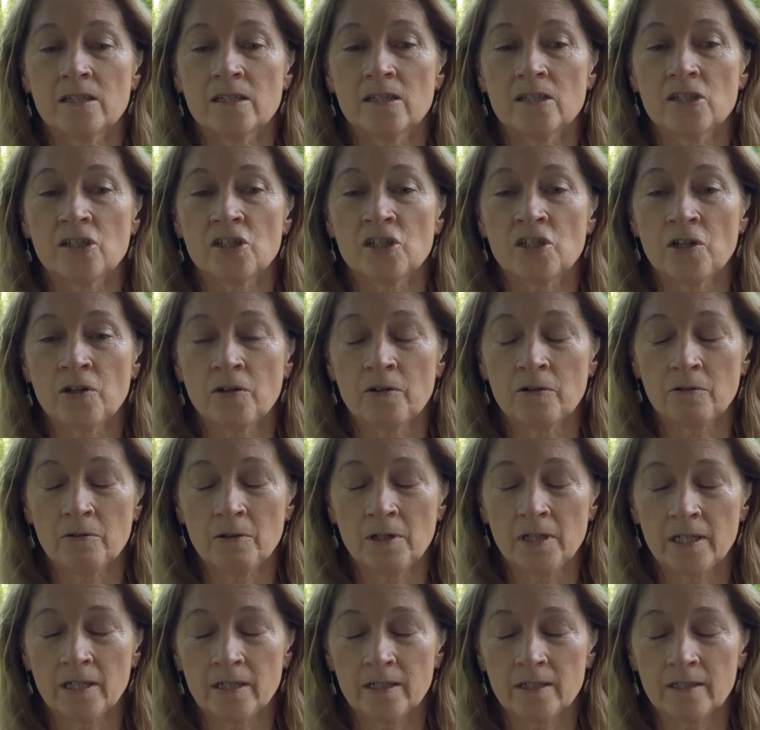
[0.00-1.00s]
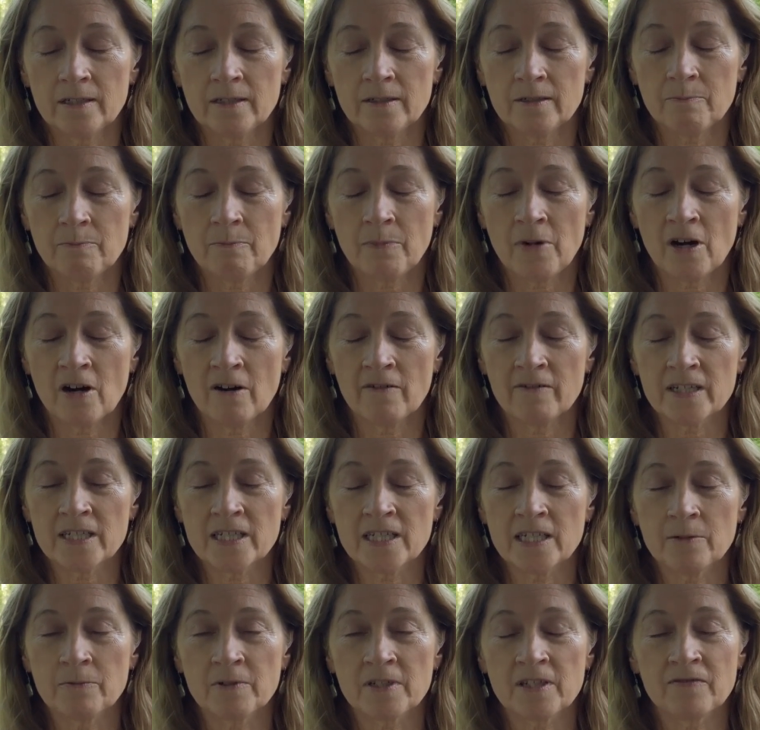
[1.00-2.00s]
So
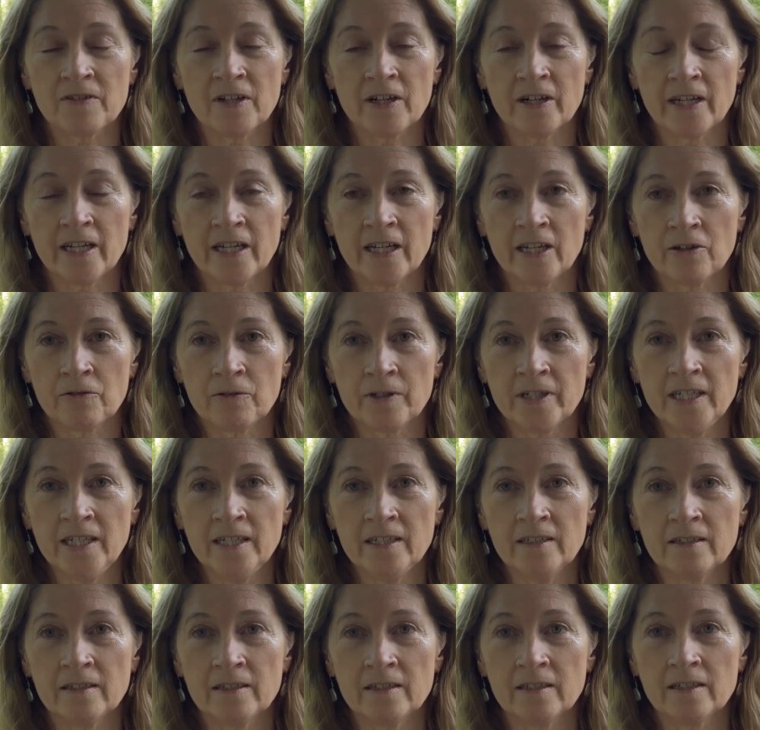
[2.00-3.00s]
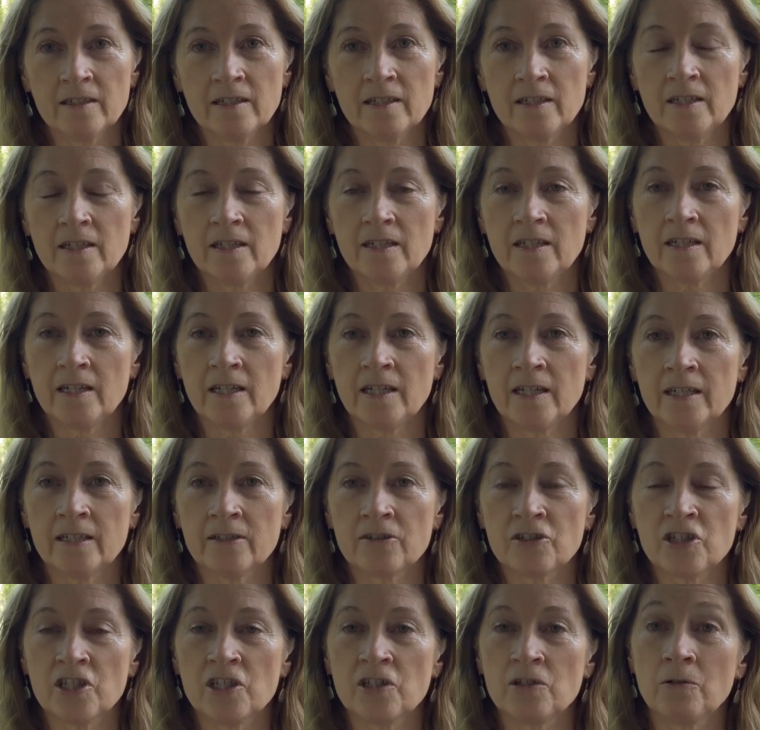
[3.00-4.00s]
Parvati was very angry, and
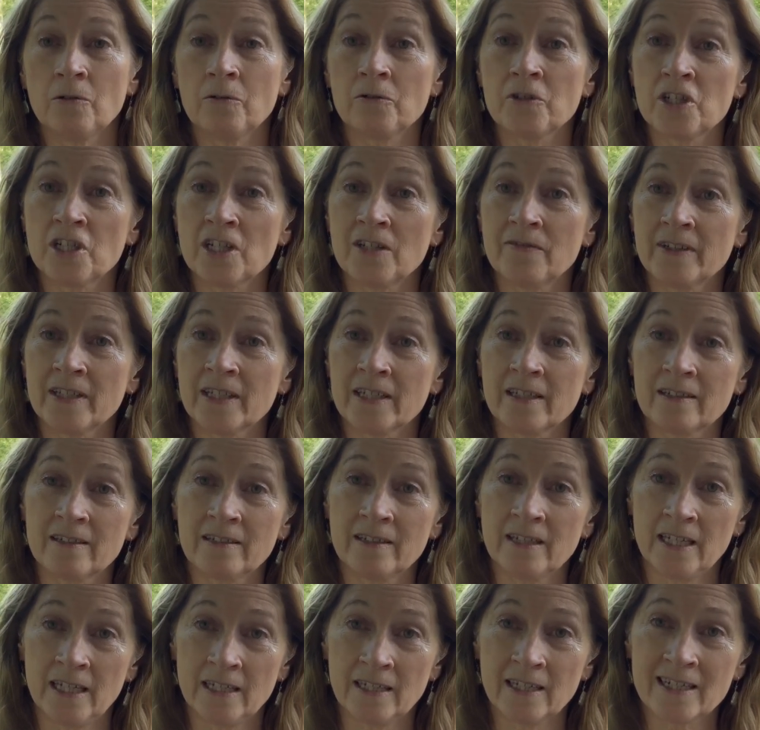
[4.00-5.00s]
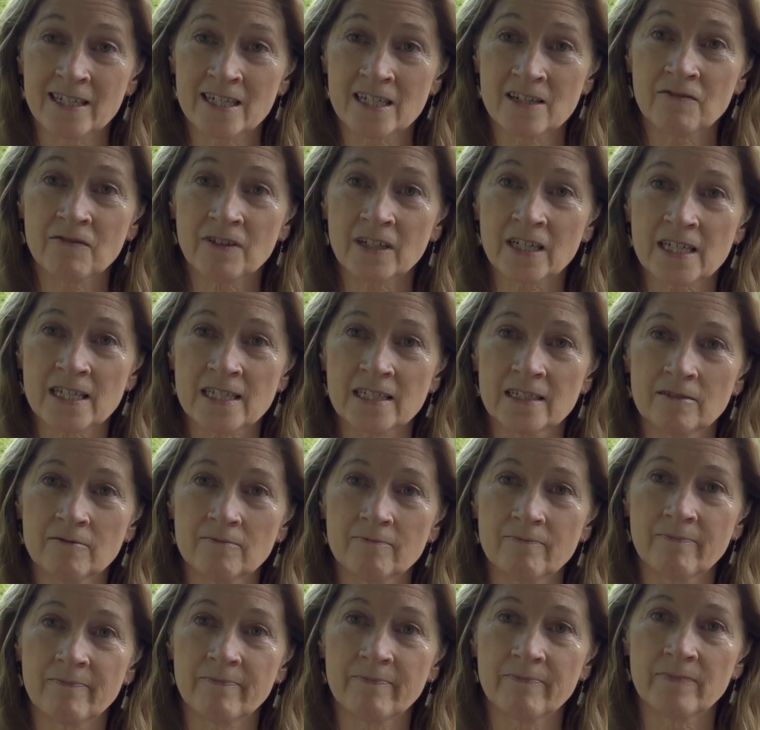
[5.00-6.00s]
she told Shiva that he needed to fix it.
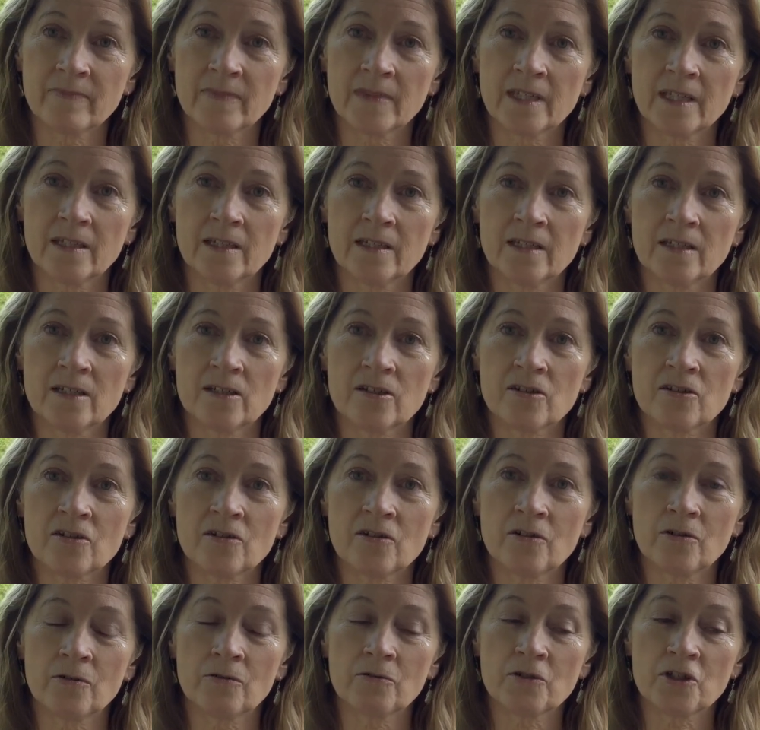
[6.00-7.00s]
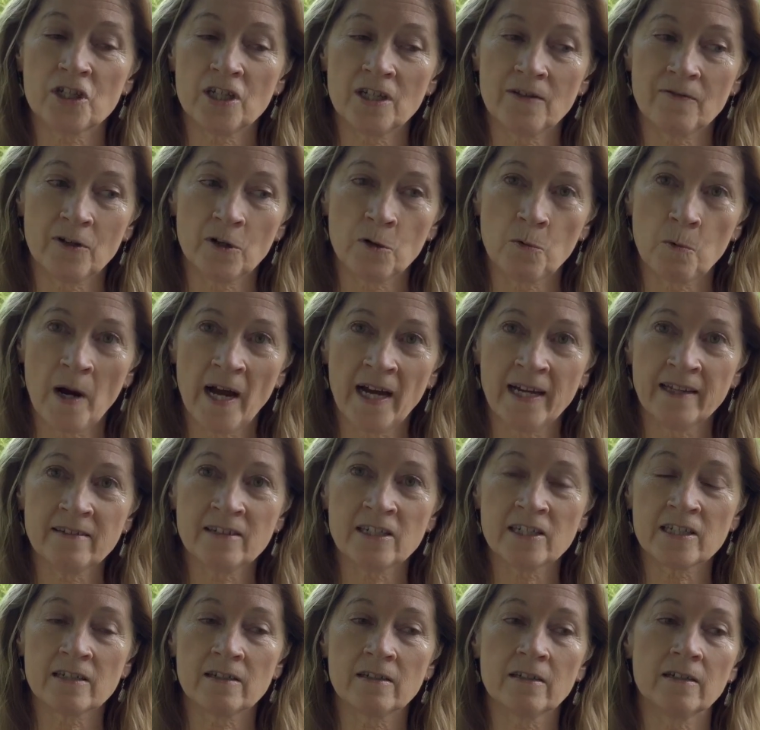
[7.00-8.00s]
So Shiva
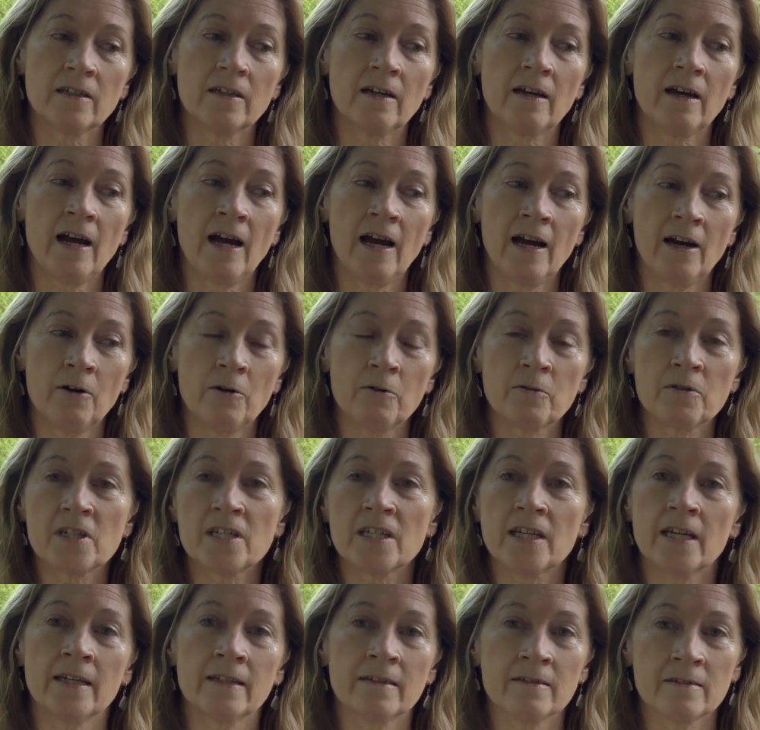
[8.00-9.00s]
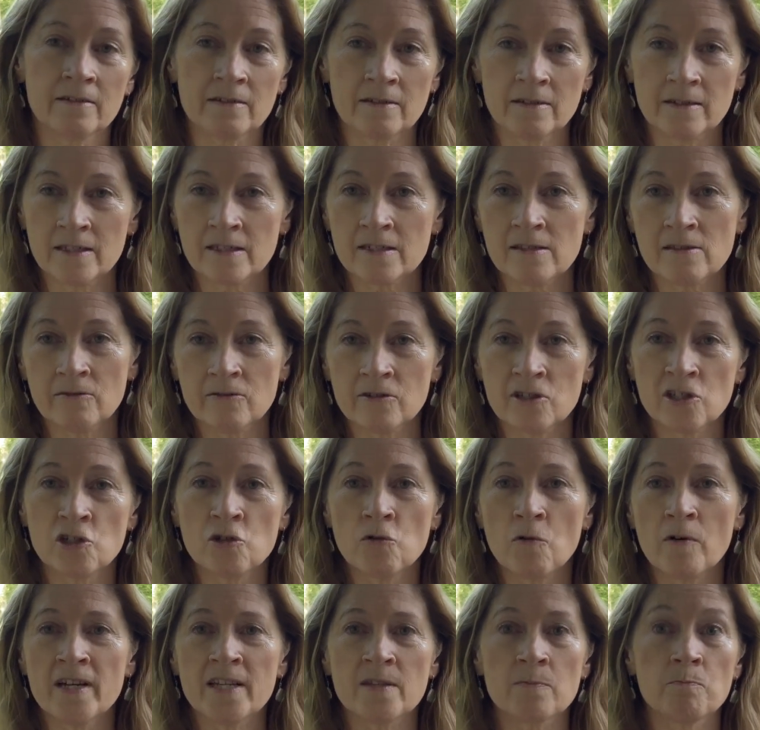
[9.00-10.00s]
went out, and this
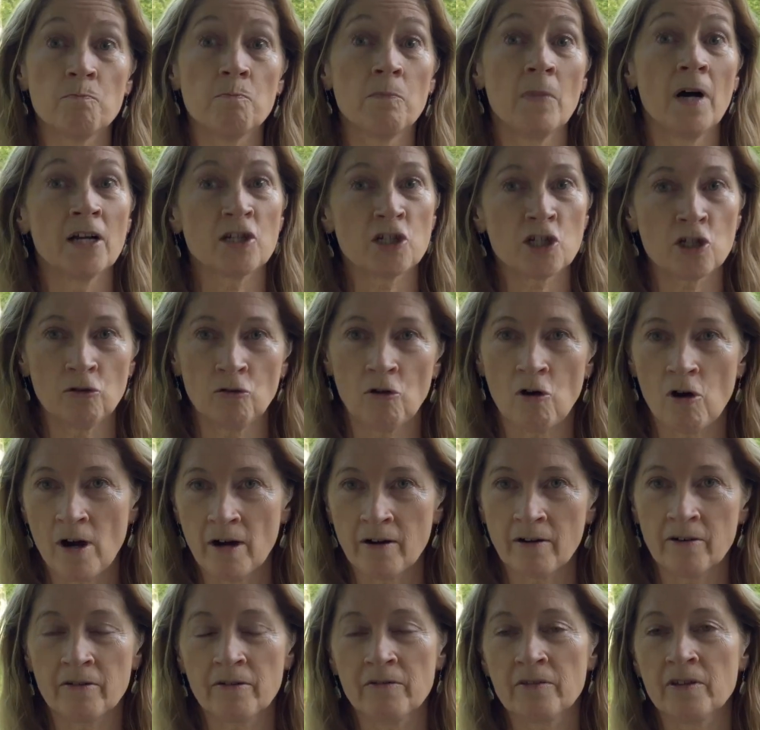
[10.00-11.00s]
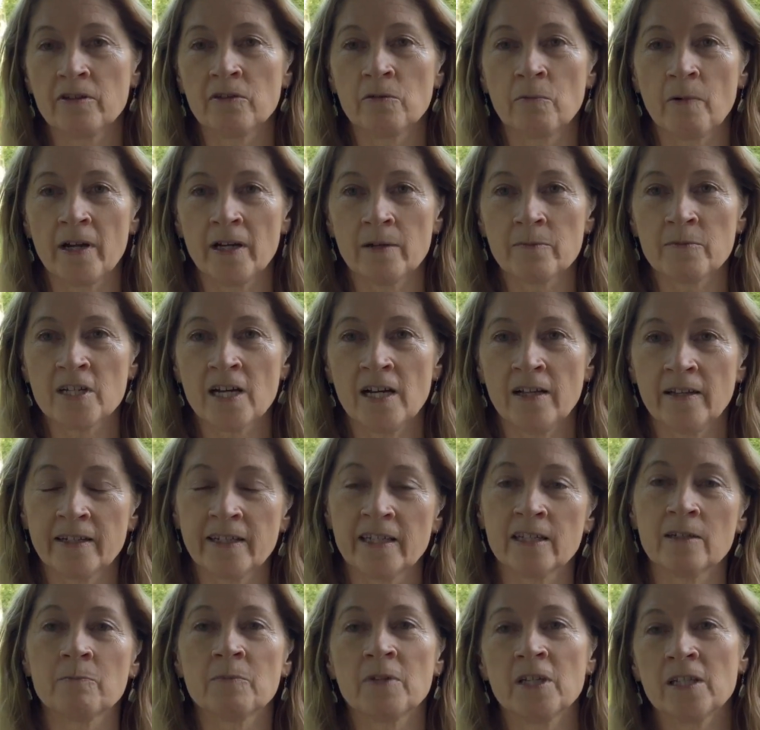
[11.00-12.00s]
story is much longer than the way I'm telling
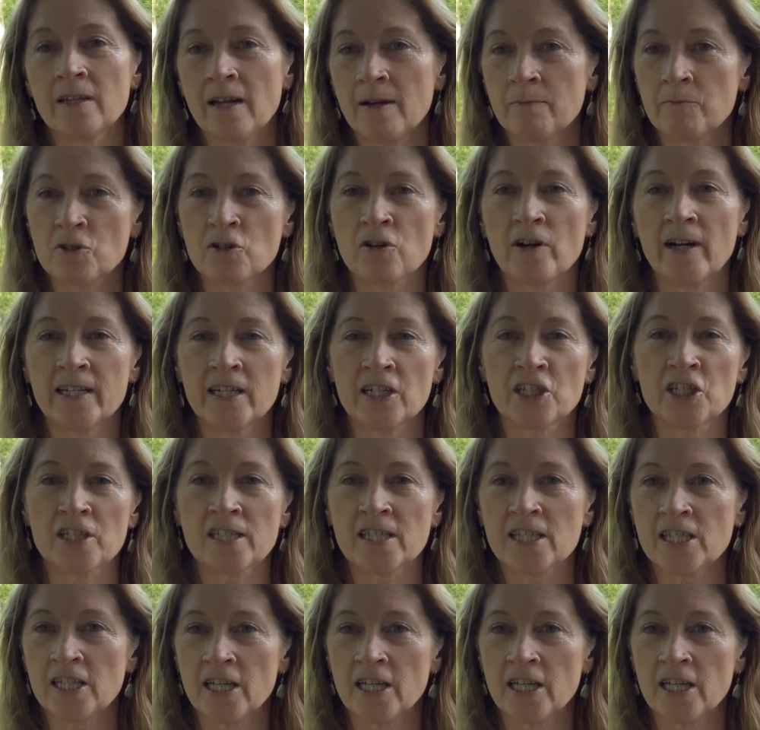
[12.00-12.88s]
it, but I'm trying to just